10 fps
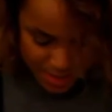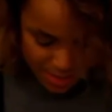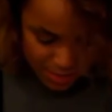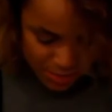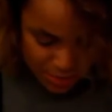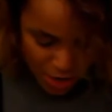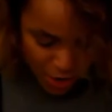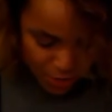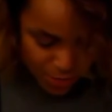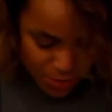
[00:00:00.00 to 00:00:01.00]

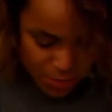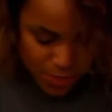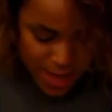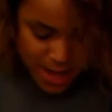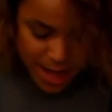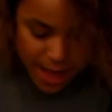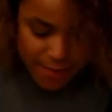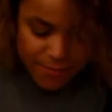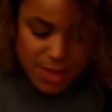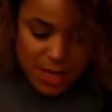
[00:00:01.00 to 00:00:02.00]
so you then
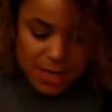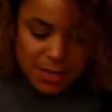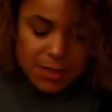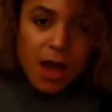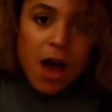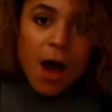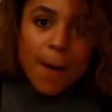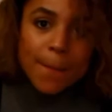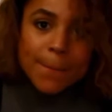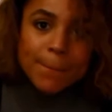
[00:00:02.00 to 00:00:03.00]
have these
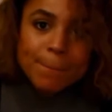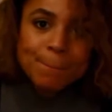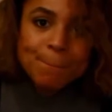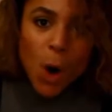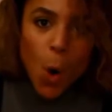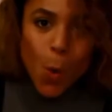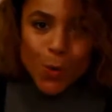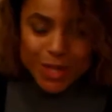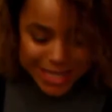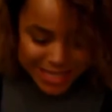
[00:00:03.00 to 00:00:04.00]

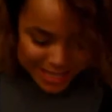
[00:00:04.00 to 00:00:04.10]
balls,